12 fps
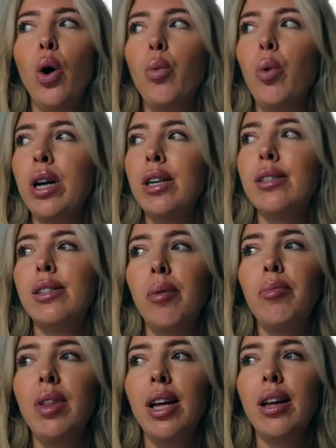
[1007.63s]
what is
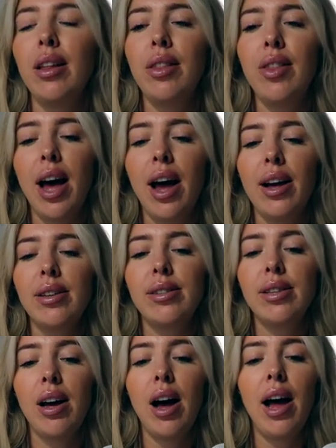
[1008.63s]
something
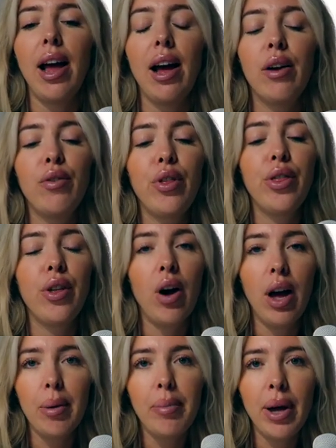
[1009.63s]
that I have
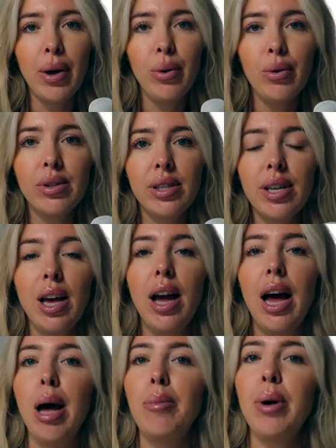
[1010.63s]
thought about
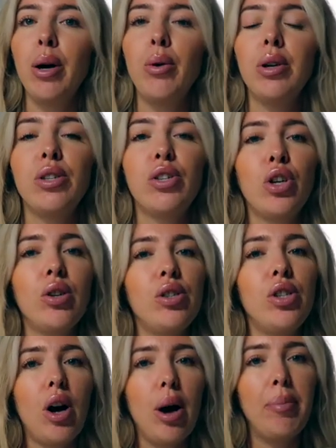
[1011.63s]
a certain
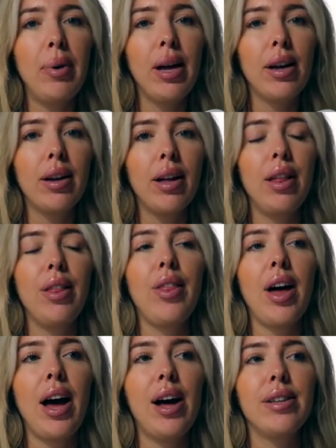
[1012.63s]
topic
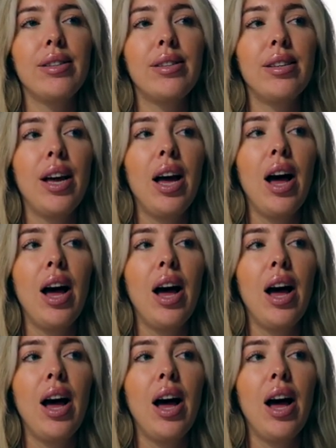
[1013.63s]
that